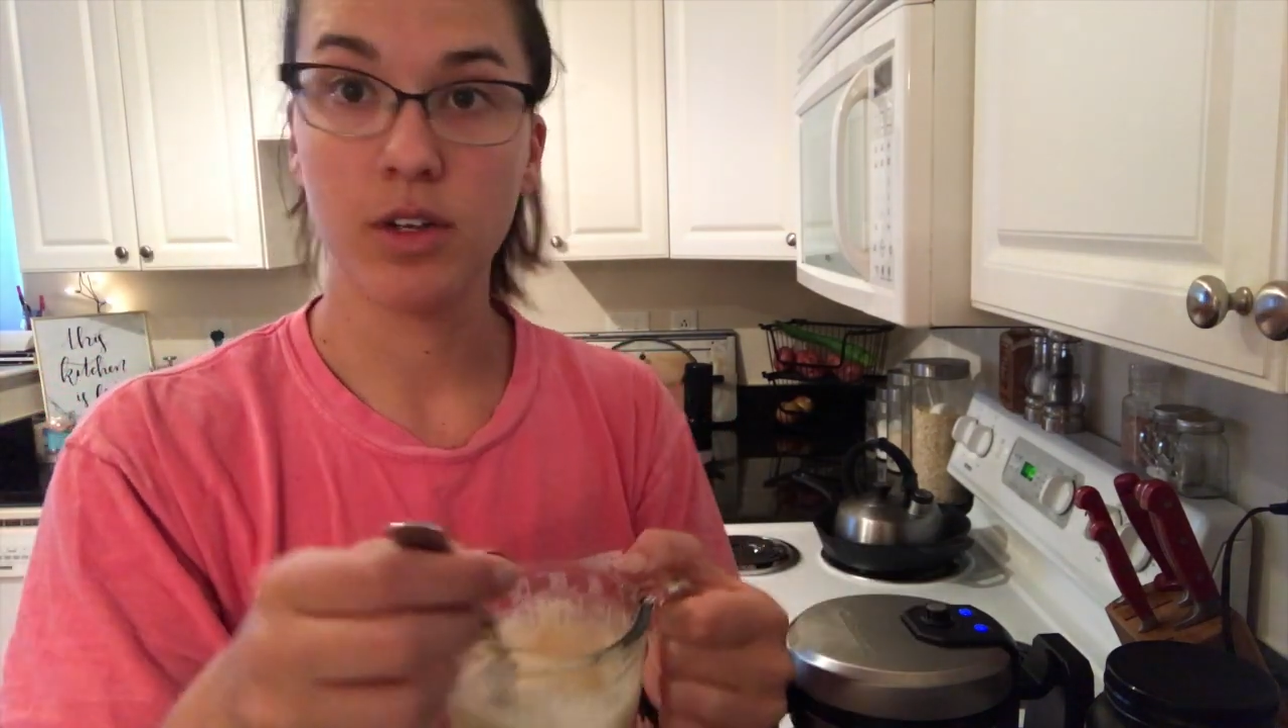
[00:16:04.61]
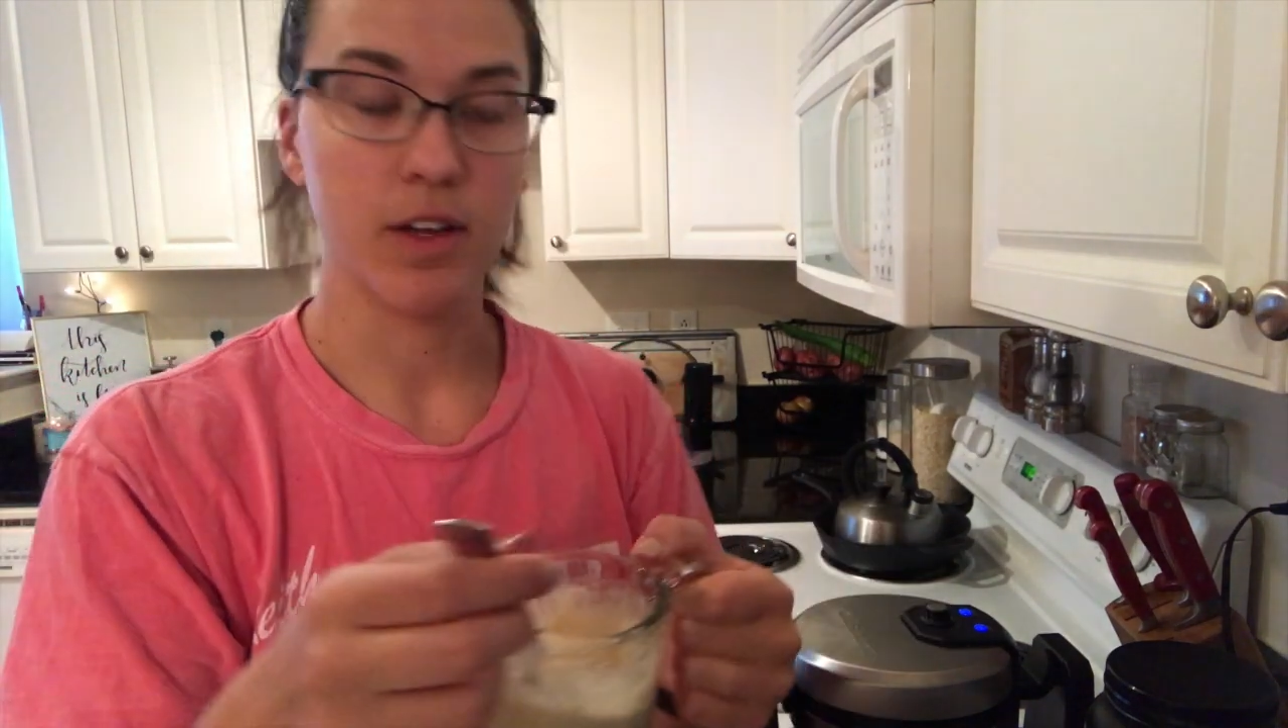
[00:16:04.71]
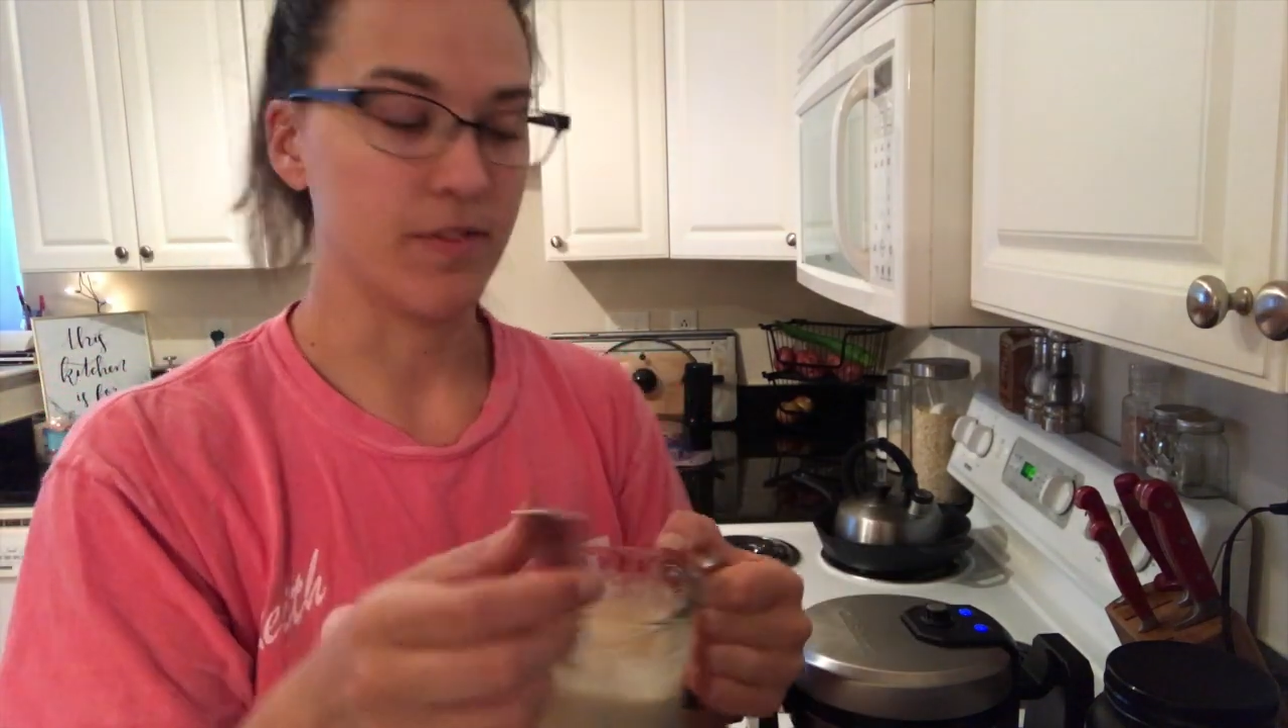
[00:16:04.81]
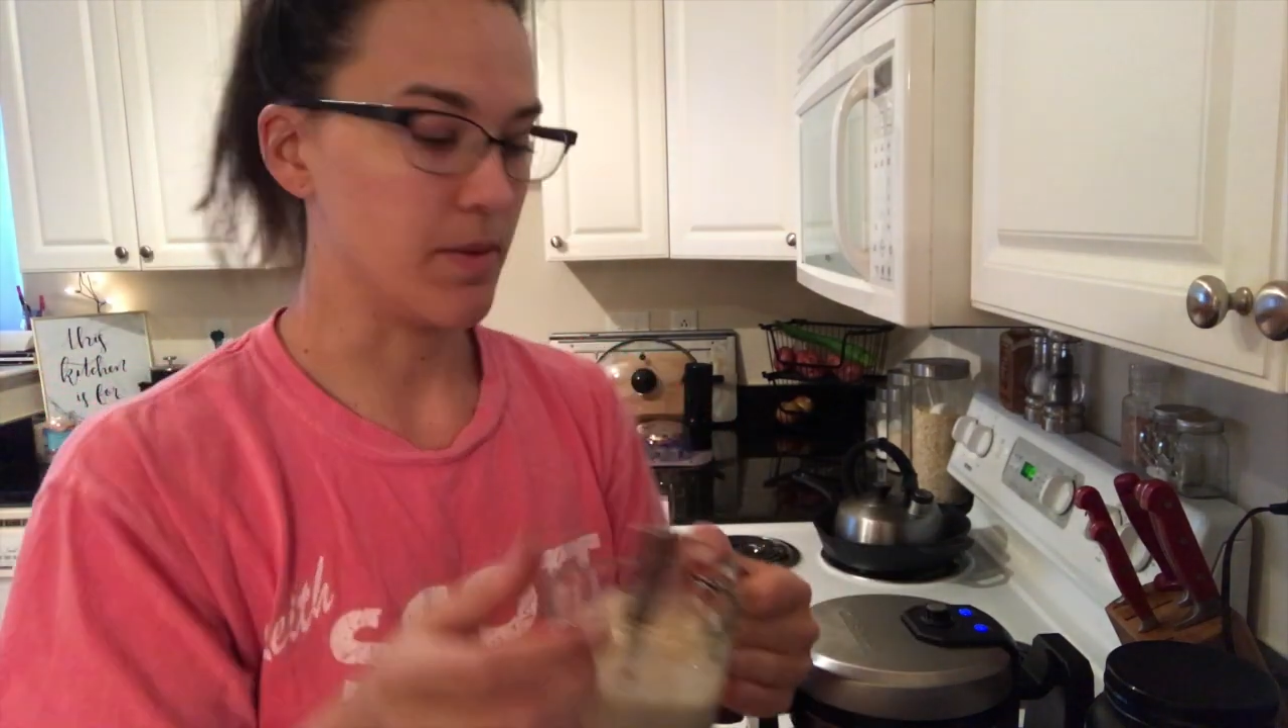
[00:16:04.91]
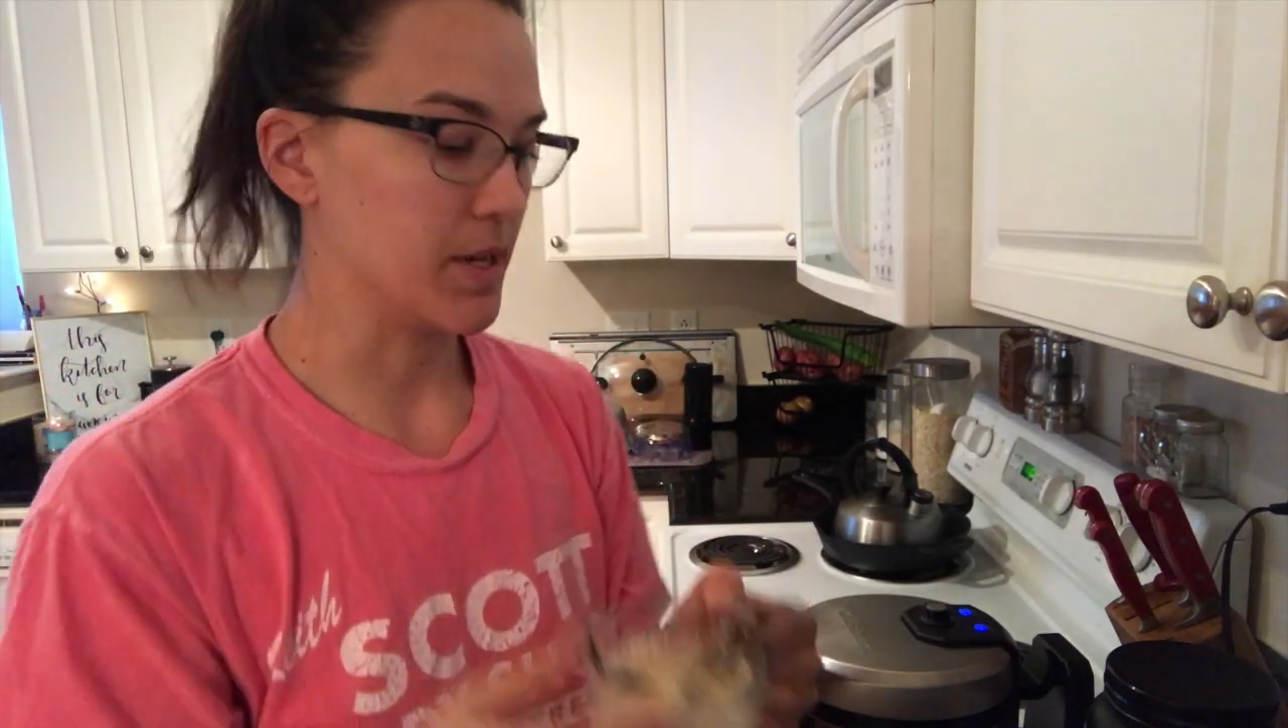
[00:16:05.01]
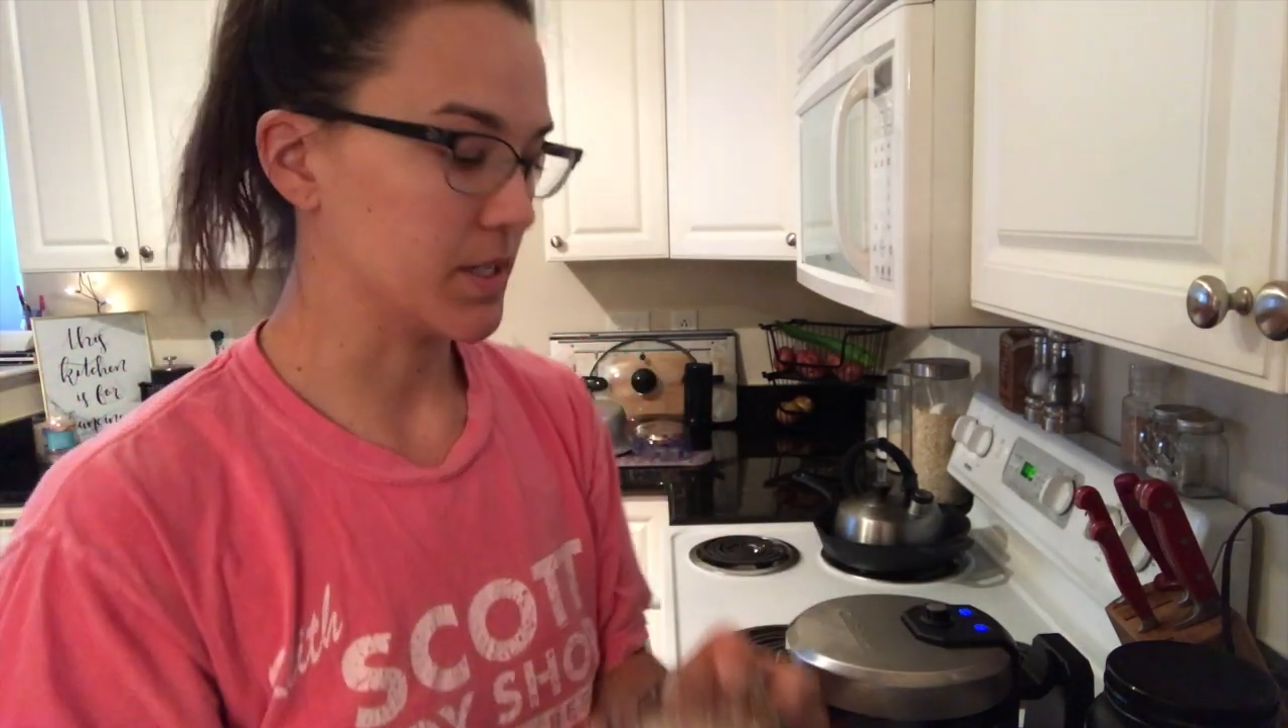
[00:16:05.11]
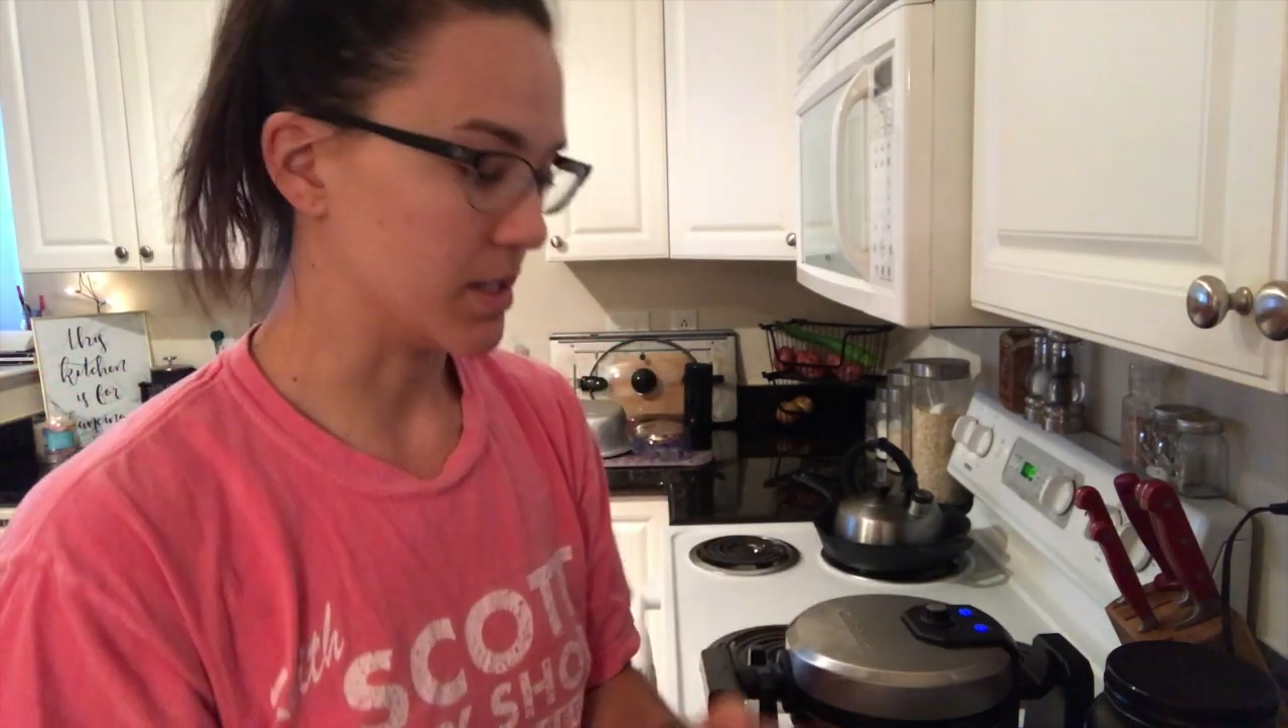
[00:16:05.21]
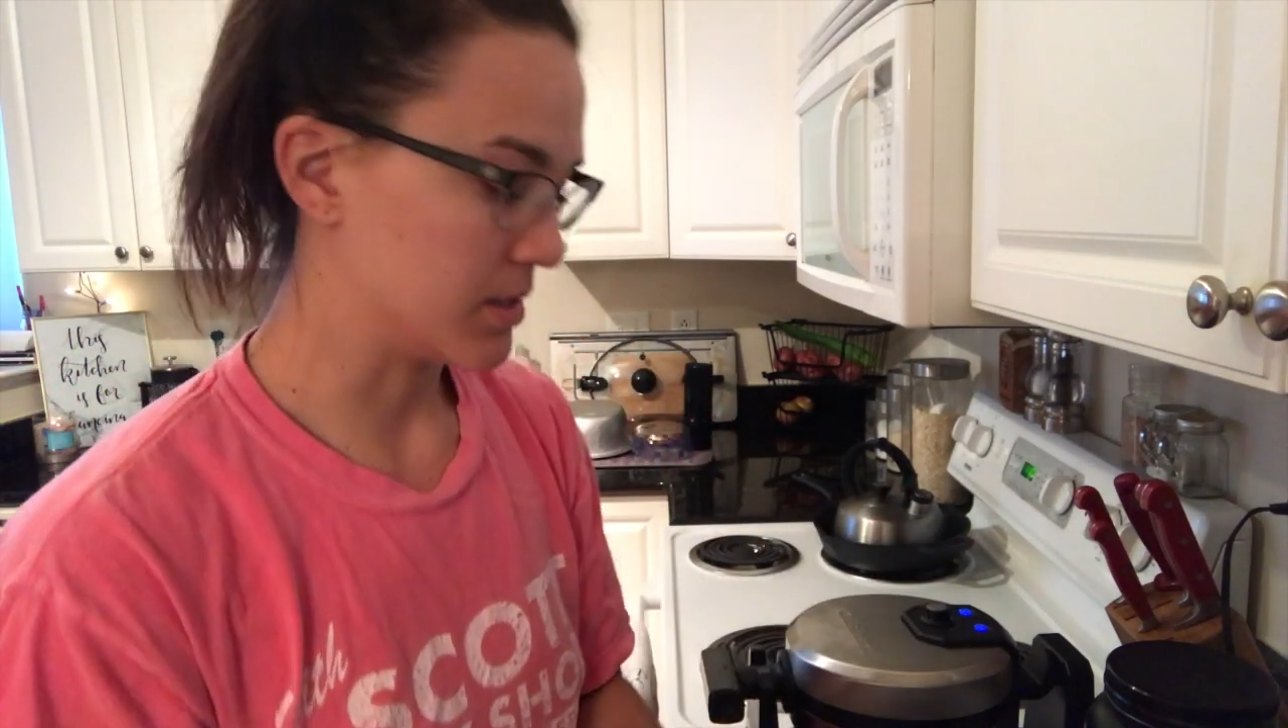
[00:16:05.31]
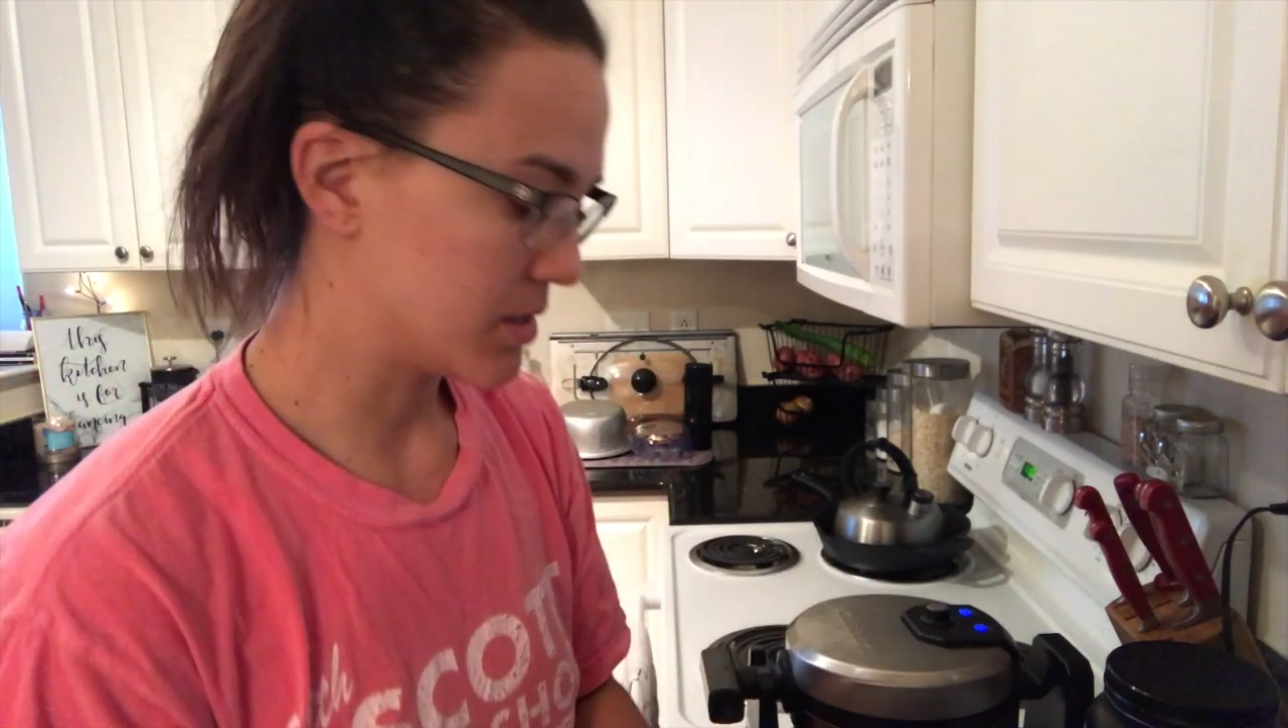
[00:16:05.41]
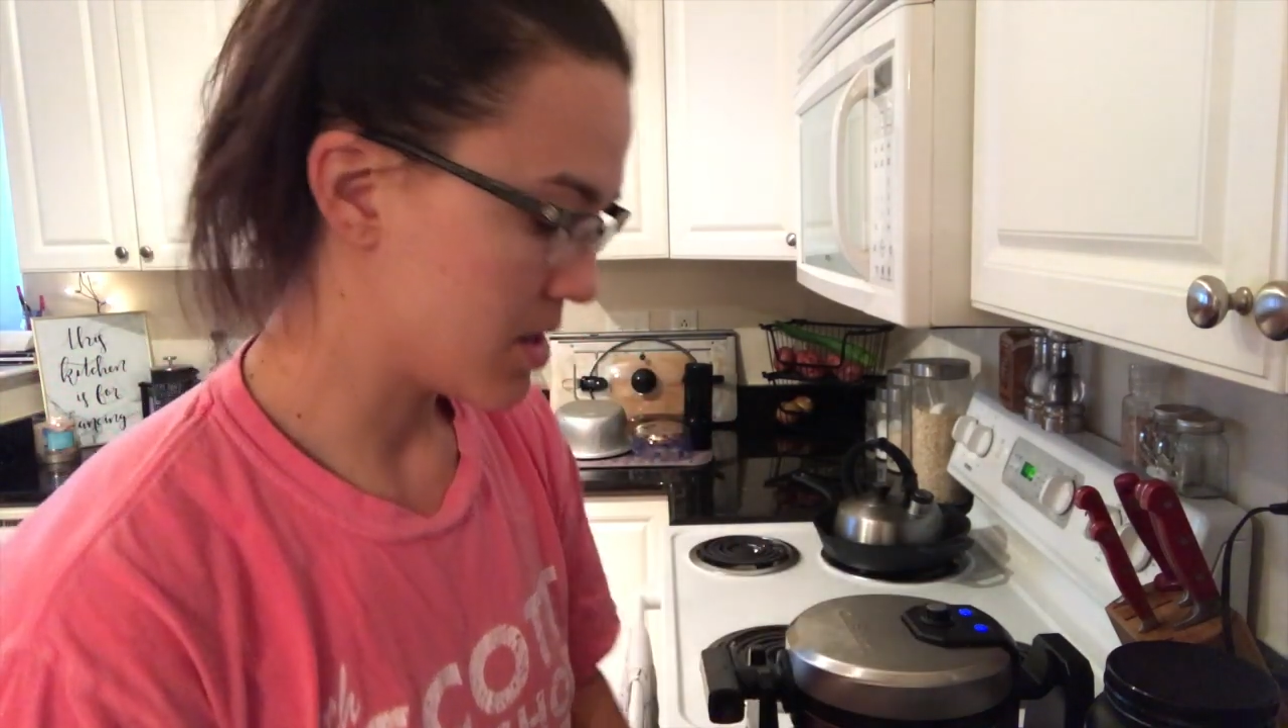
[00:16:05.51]
if that makes
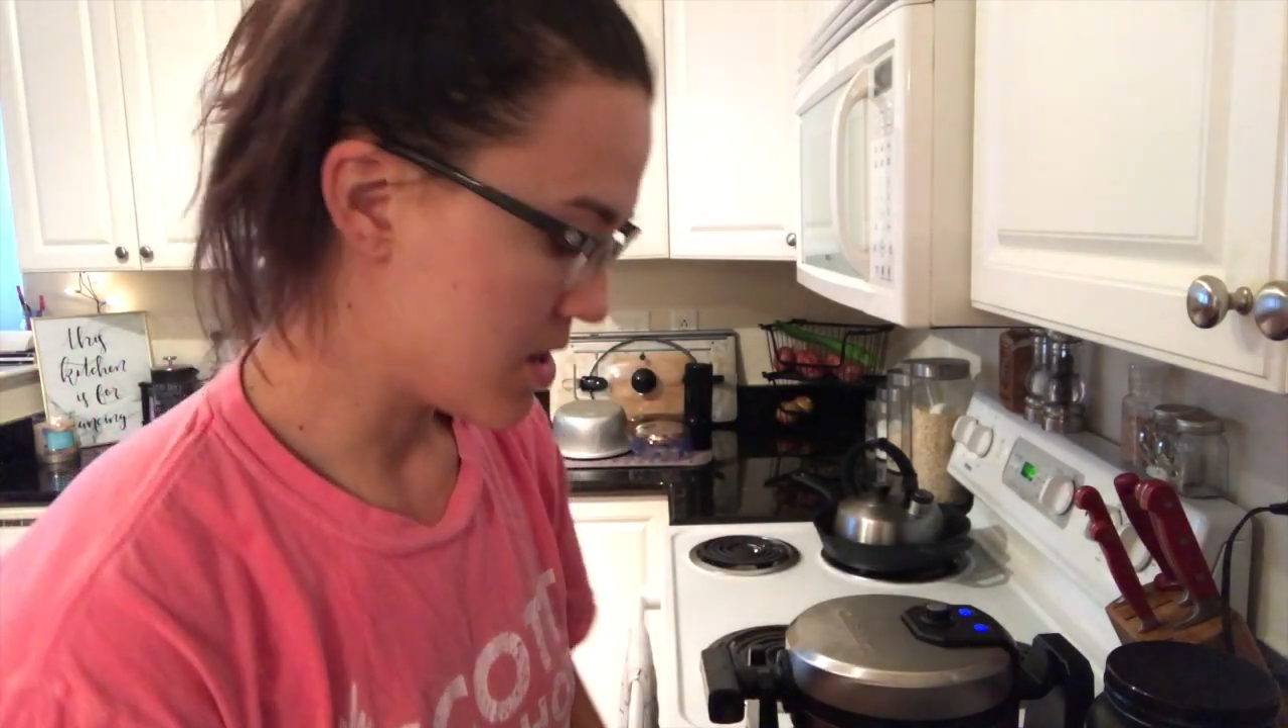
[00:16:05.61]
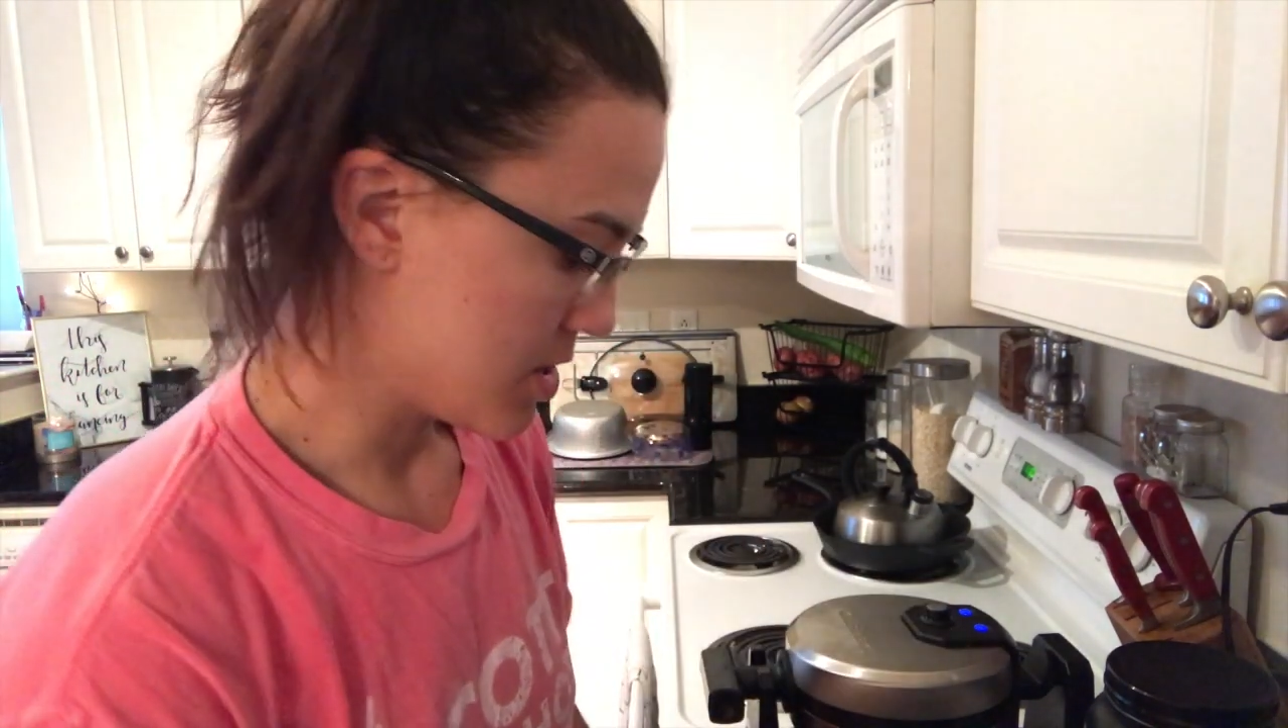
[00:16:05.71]
sense.